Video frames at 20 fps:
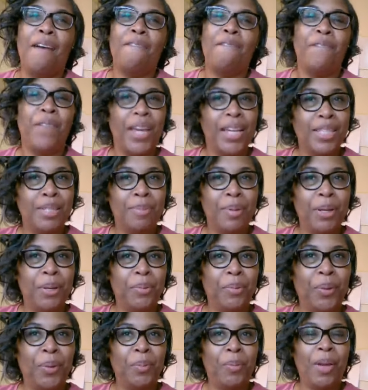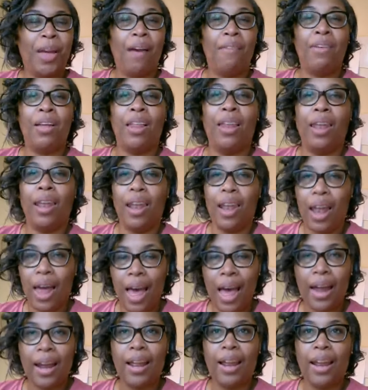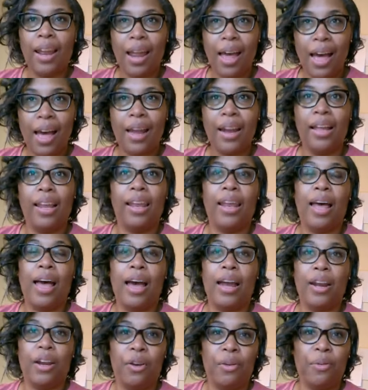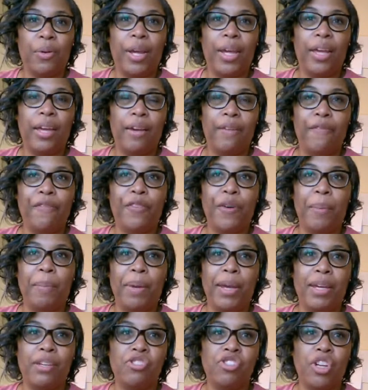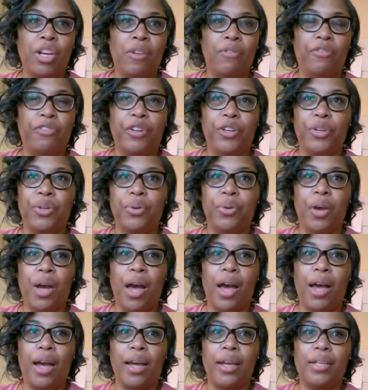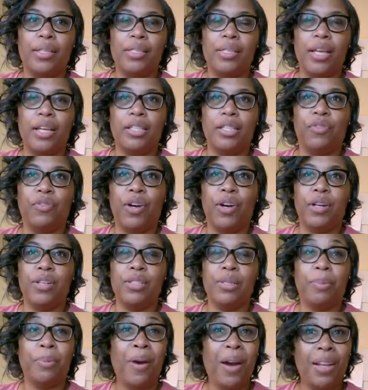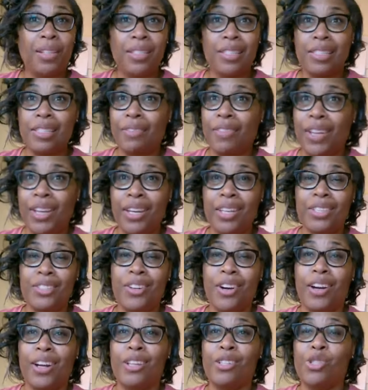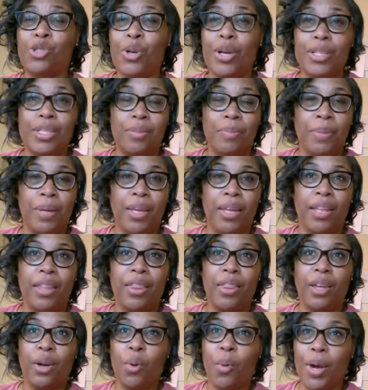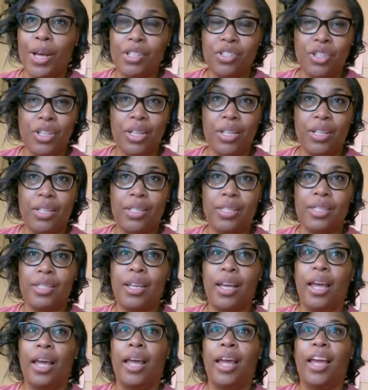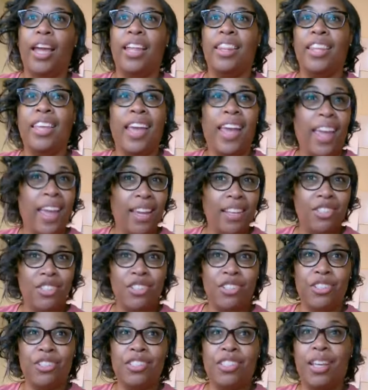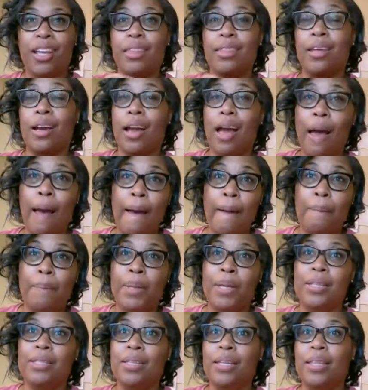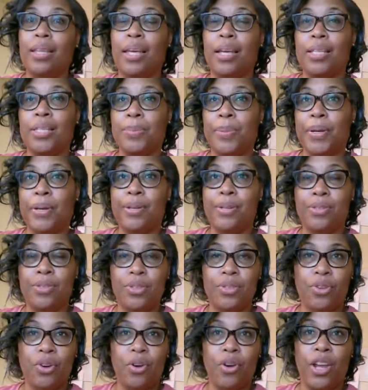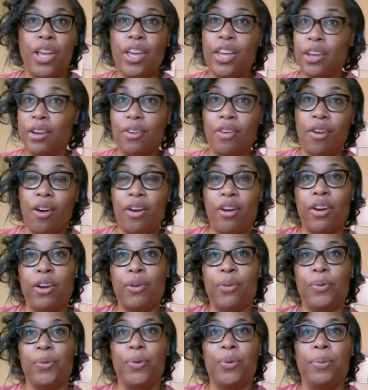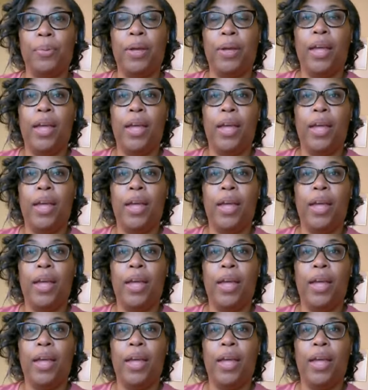Facebook group. We have a lot of great information for you guys as far as the process of getting started. Trust me, the questions and the answers and the comments and the experiences are here on our group,